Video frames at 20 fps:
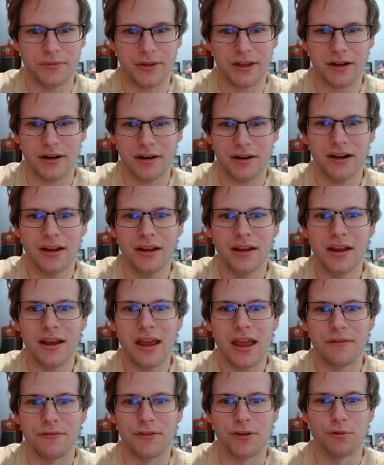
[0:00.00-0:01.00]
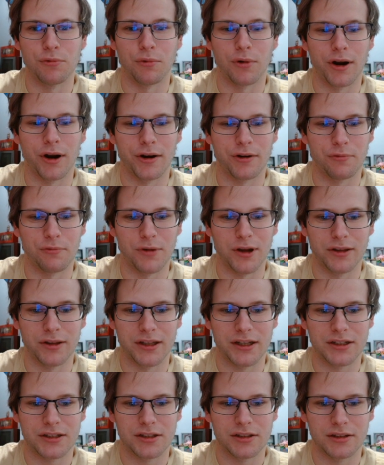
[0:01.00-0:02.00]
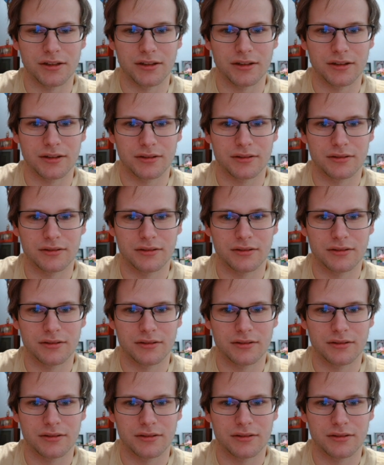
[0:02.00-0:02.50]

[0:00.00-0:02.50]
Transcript: there if you weren't willing to